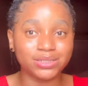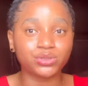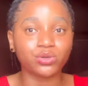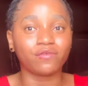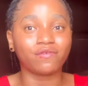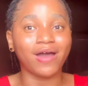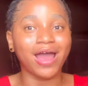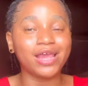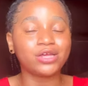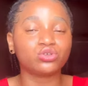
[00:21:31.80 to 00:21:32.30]

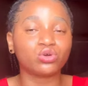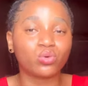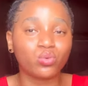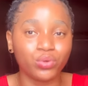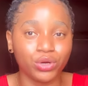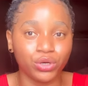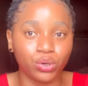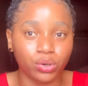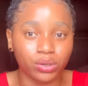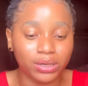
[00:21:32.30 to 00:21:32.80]
of
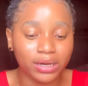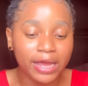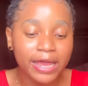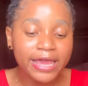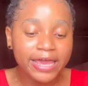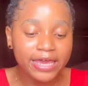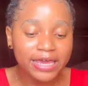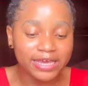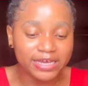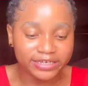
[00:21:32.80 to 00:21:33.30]
hydroquinone
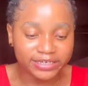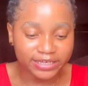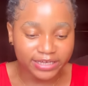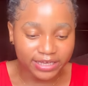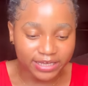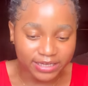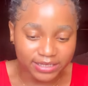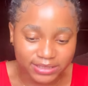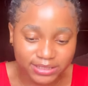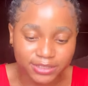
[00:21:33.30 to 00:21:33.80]
in
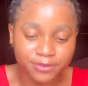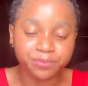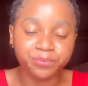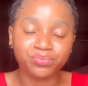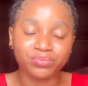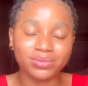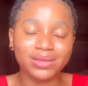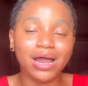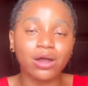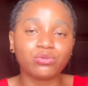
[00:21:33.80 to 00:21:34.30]

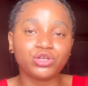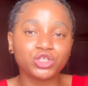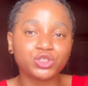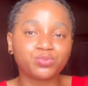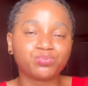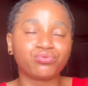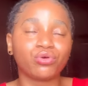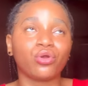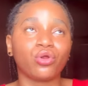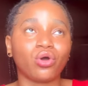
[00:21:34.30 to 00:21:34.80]
it. Now this
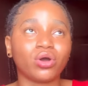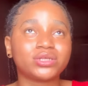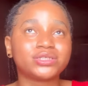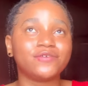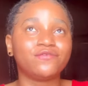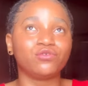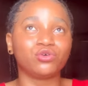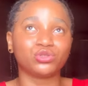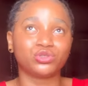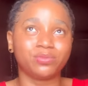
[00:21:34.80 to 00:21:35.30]
product,
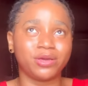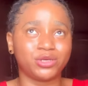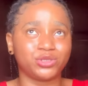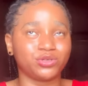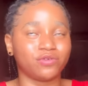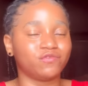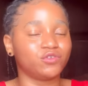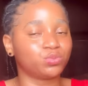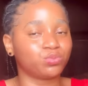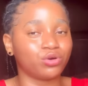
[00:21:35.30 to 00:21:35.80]
if you want to make
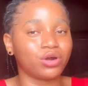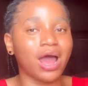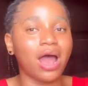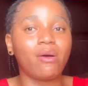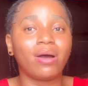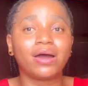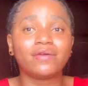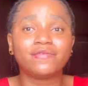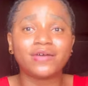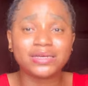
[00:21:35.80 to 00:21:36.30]
use of this product,
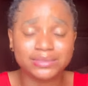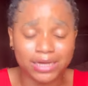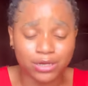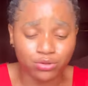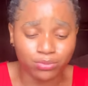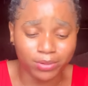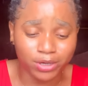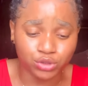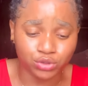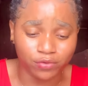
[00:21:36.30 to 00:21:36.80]
I'll advise that
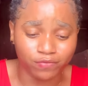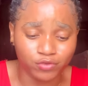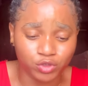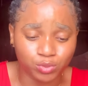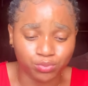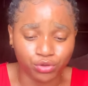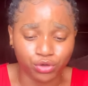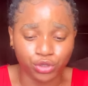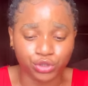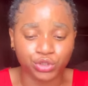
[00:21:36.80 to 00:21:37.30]
you make use of
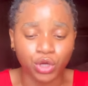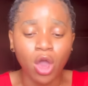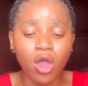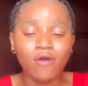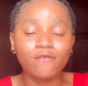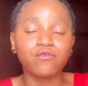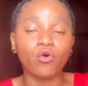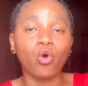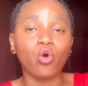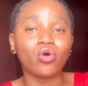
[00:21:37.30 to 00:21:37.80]
this product
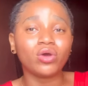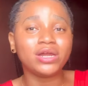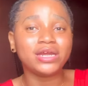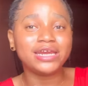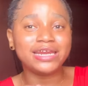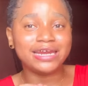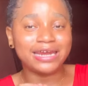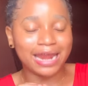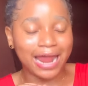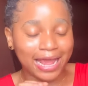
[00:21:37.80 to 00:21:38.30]
for
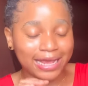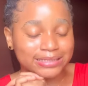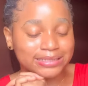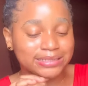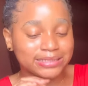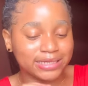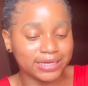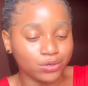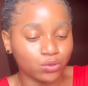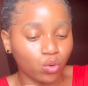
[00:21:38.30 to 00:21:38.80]
only light
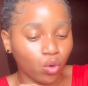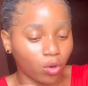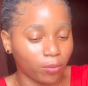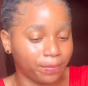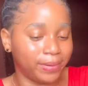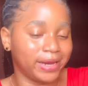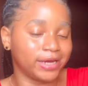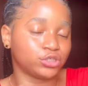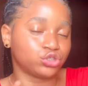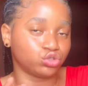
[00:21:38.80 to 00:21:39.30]
skin
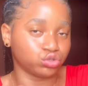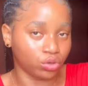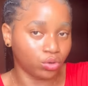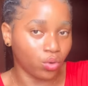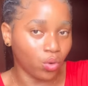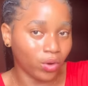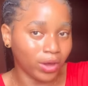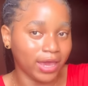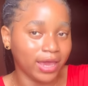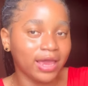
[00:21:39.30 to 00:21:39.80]
complexion.
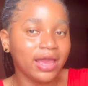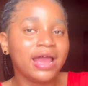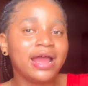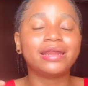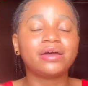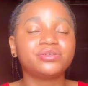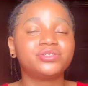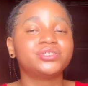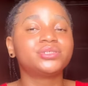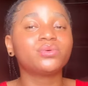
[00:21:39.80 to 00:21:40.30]
Okay,
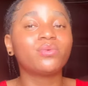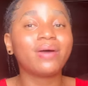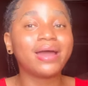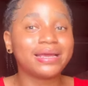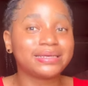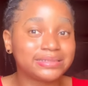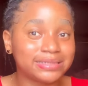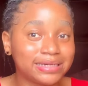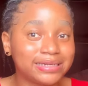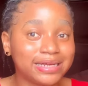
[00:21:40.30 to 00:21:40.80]
now the reason why
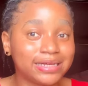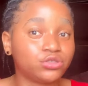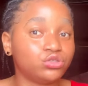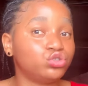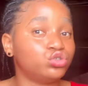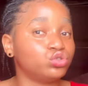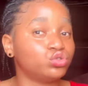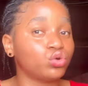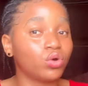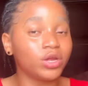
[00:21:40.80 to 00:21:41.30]
I said that you
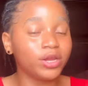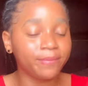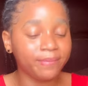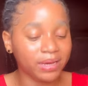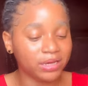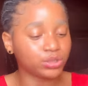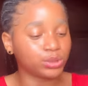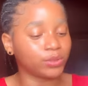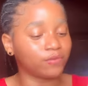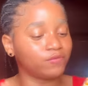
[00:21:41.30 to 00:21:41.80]
should only
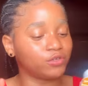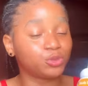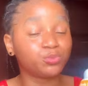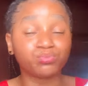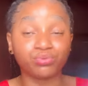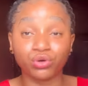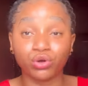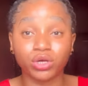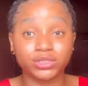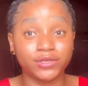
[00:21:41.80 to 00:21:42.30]
make use of this
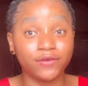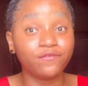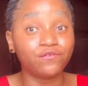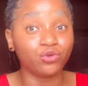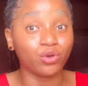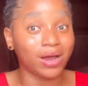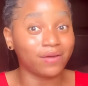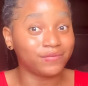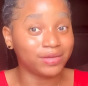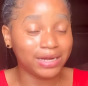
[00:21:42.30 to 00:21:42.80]
product if
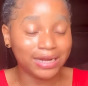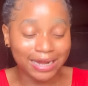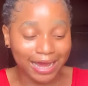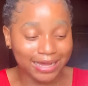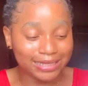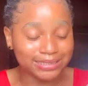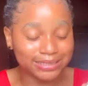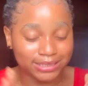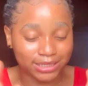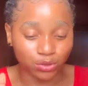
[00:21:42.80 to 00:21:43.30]
you have a
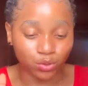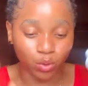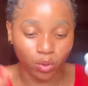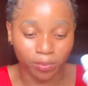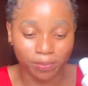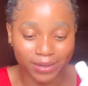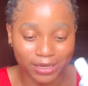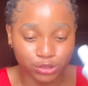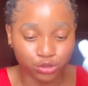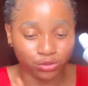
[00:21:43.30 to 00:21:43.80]
light skin
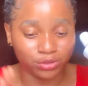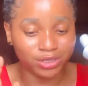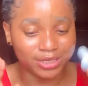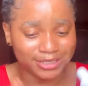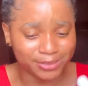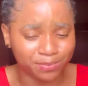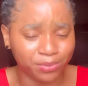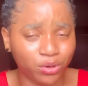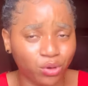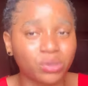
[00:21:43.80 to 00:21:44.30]
complexion
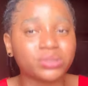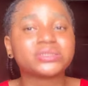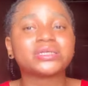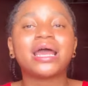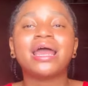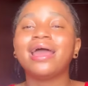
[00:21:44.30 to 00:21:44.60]
is because,